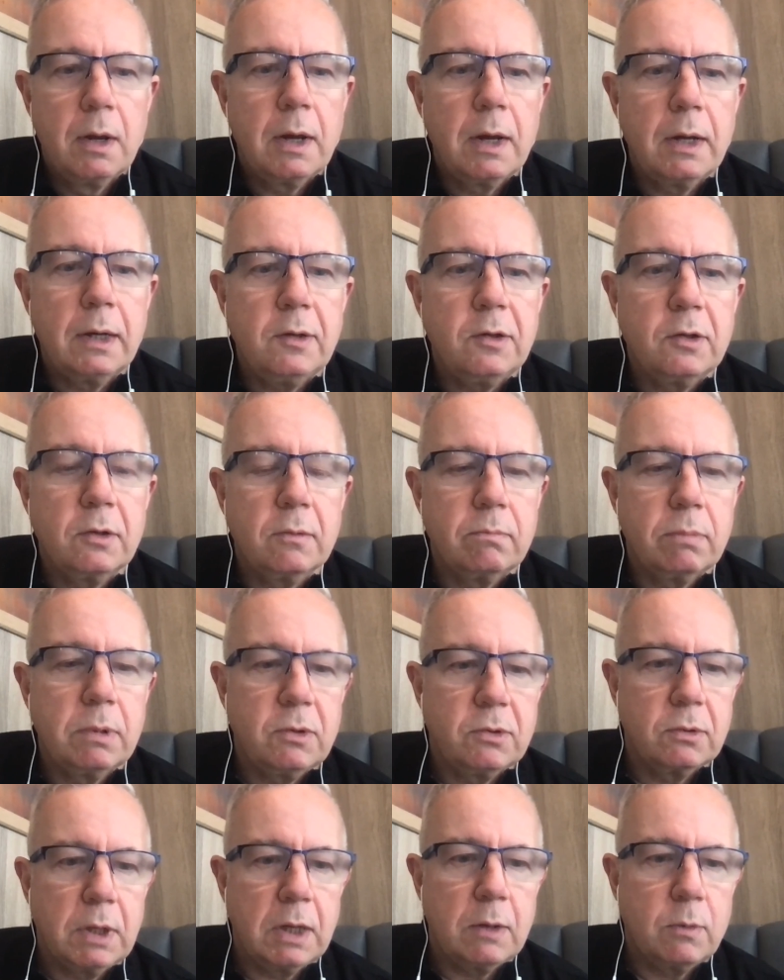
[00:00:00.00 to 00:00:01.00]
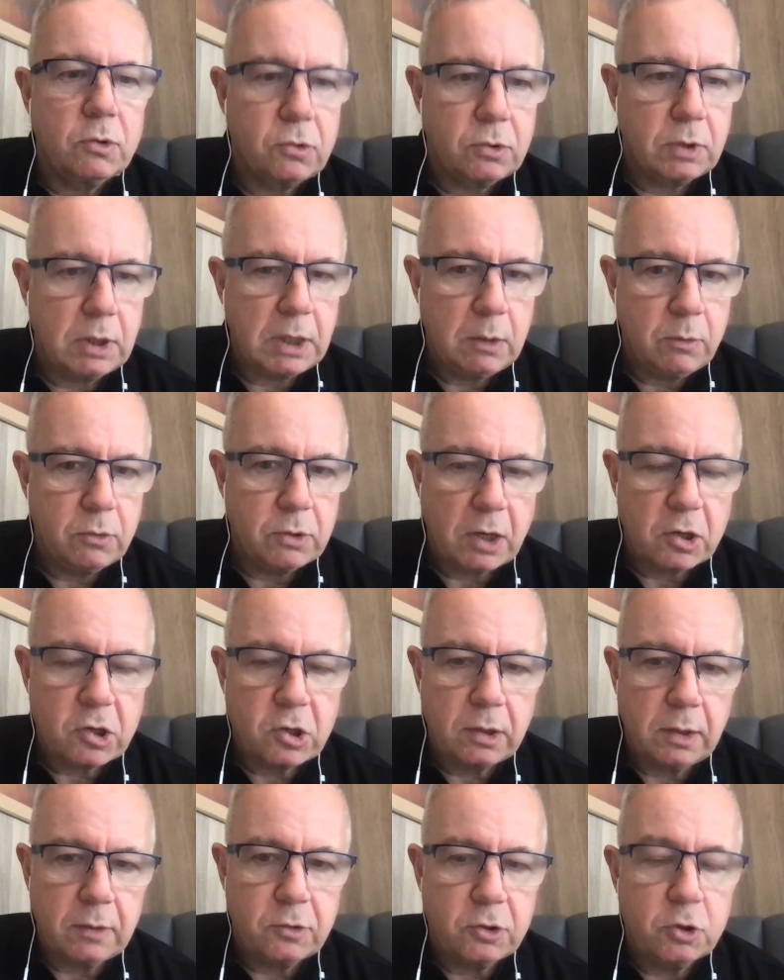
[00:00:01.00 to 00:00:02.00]
and he was
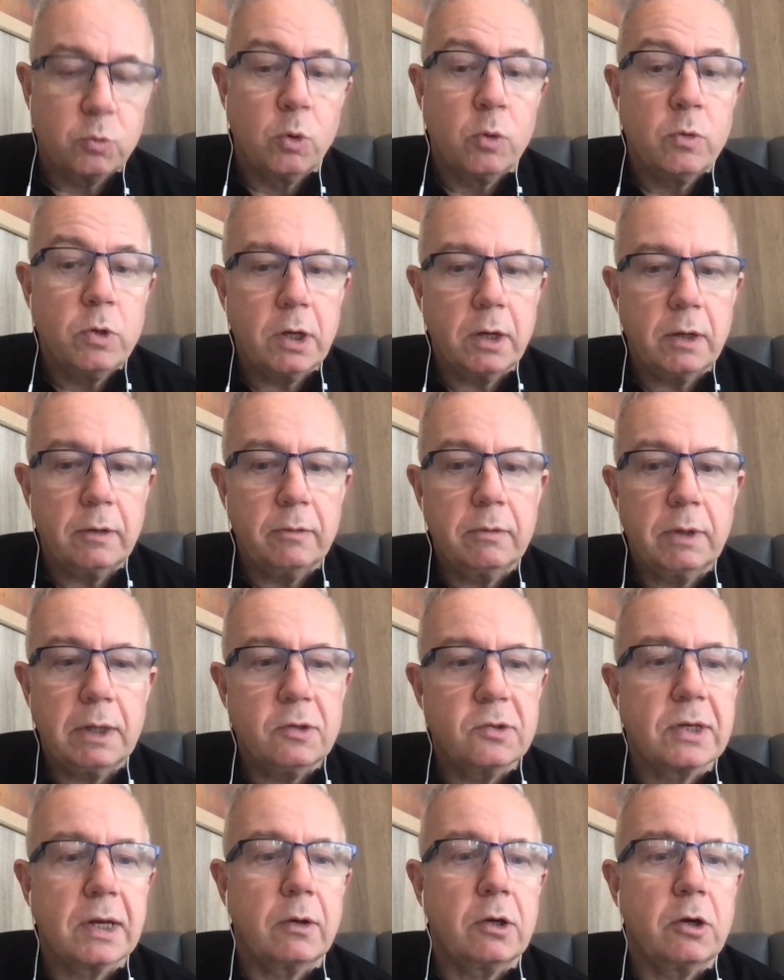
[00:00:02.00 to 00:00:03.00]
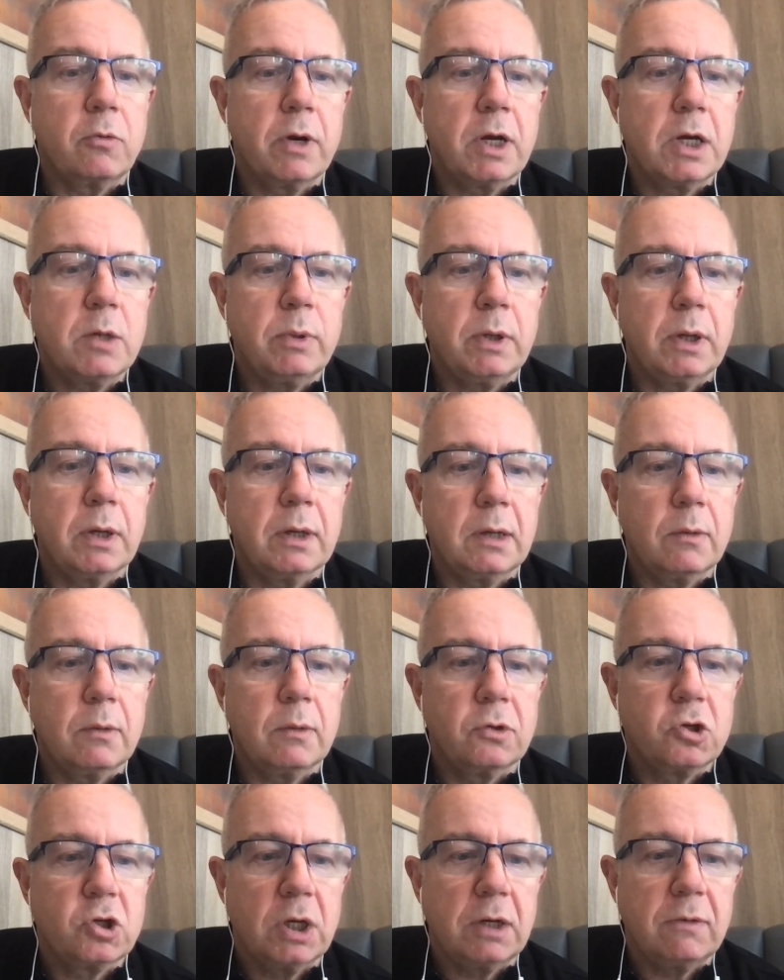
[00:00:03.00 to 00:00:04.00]
actually at Tuunia in Saudi Arabia. He
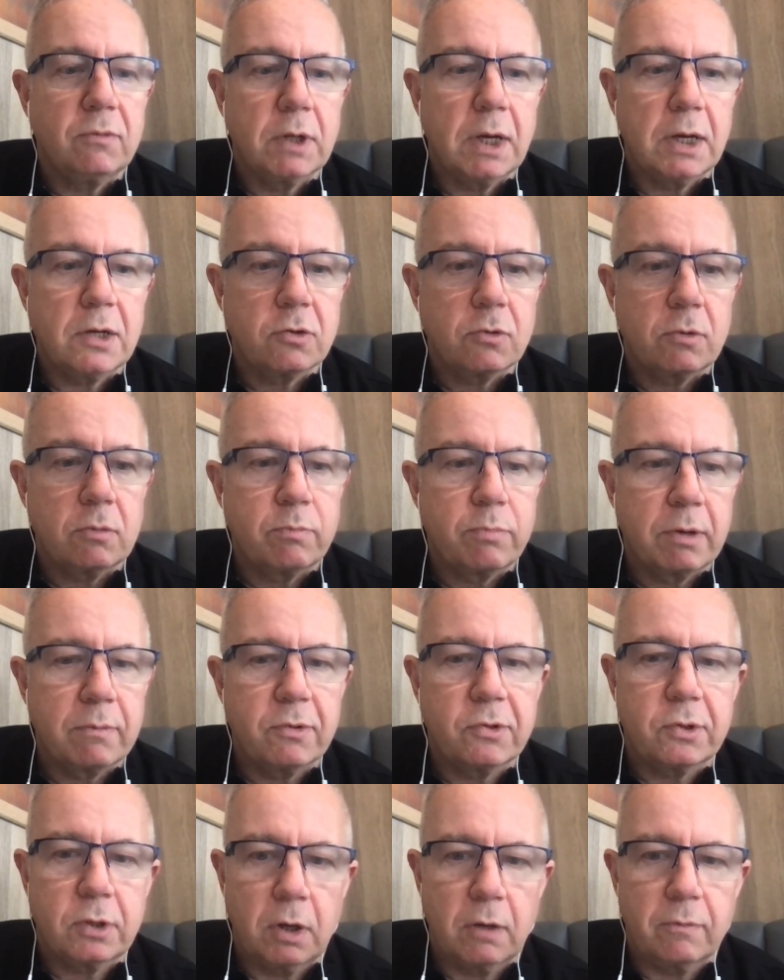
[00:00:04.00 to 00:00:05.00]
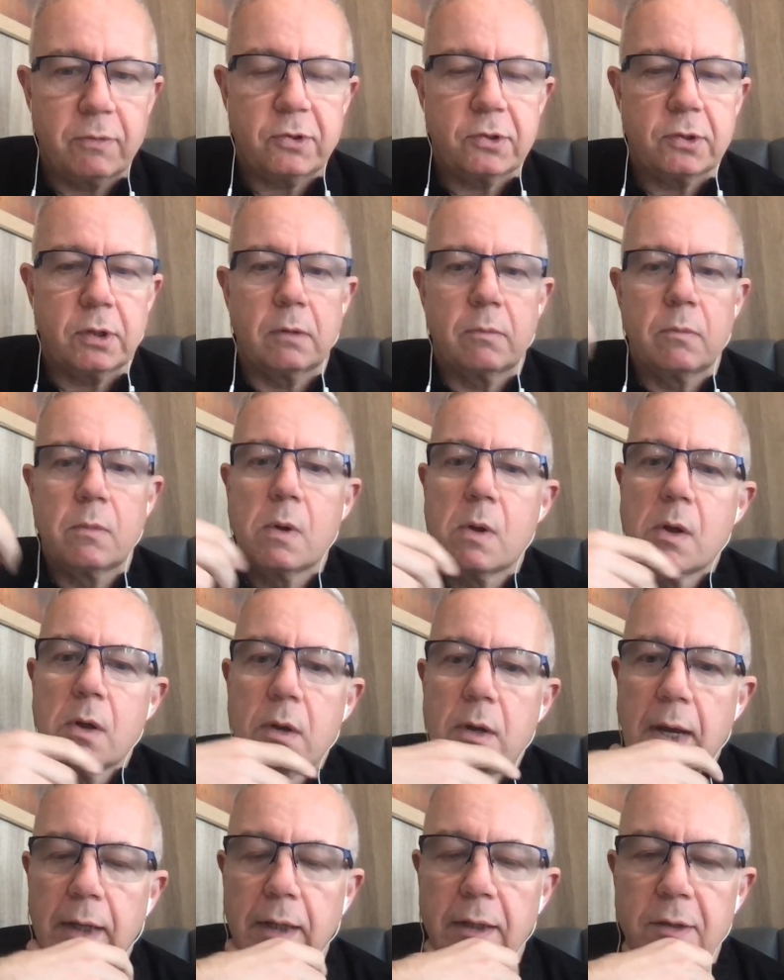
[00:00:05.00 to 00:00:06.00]
was the chief data and privacy officer,
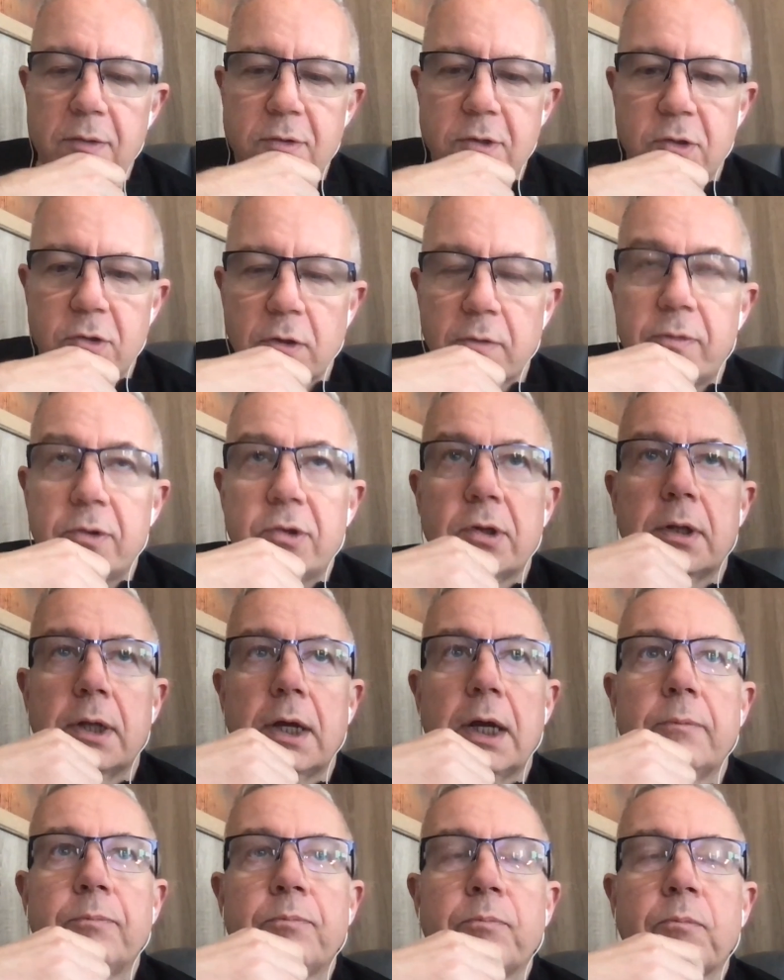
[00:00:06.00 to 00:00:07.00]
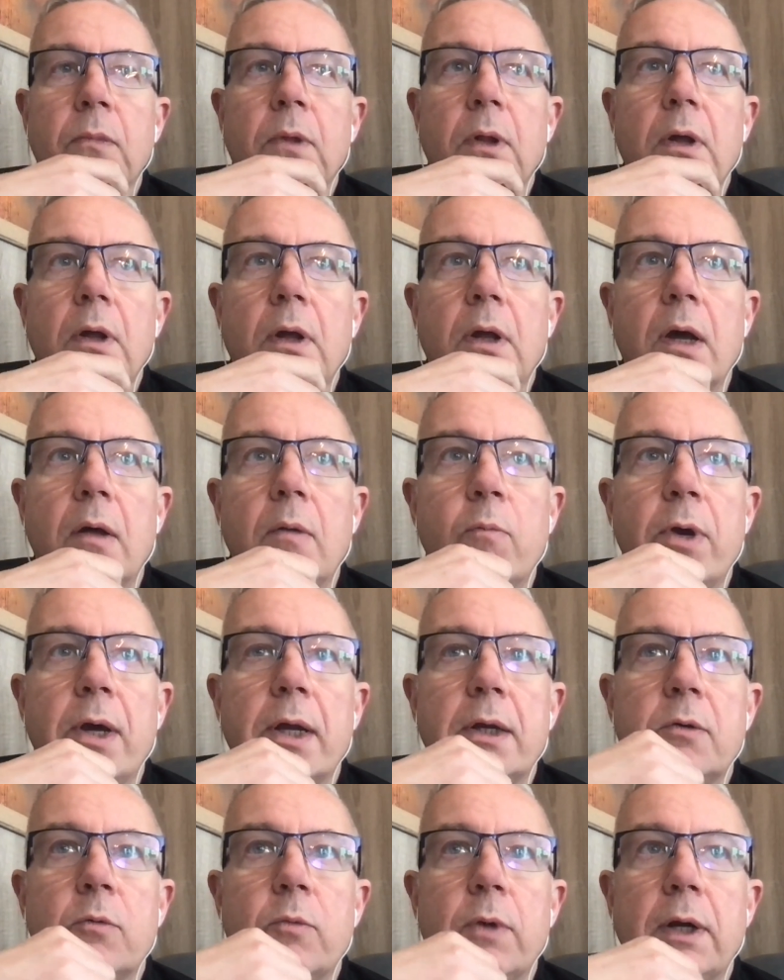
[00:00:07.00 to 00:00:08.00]
analytics officer there, and we
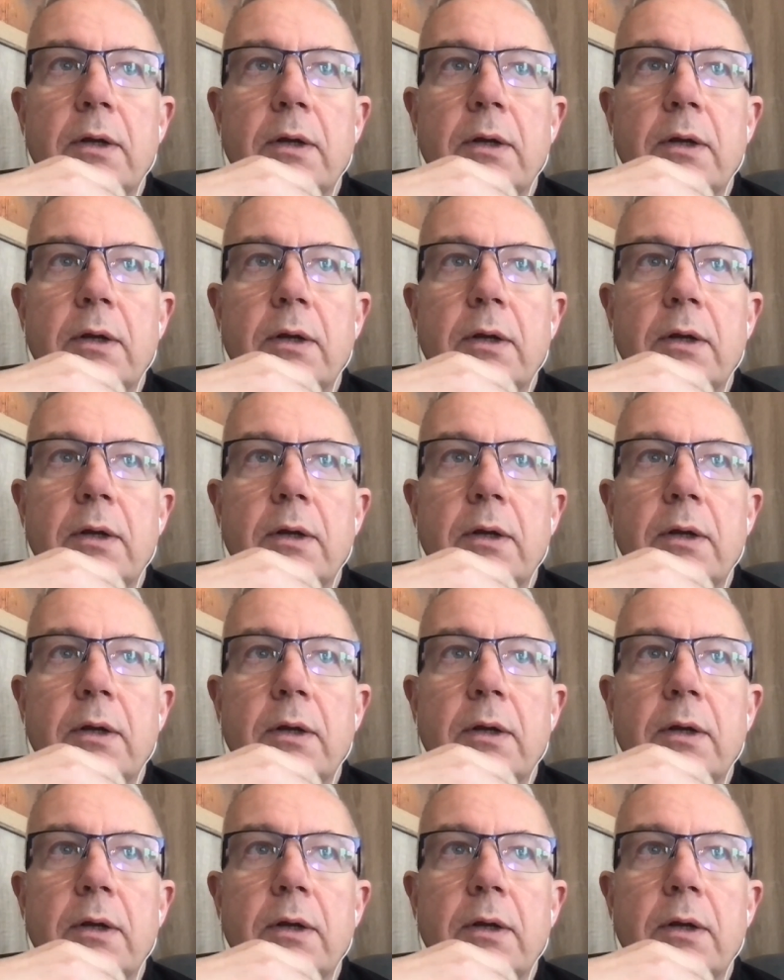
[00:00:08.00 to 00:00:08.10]
had a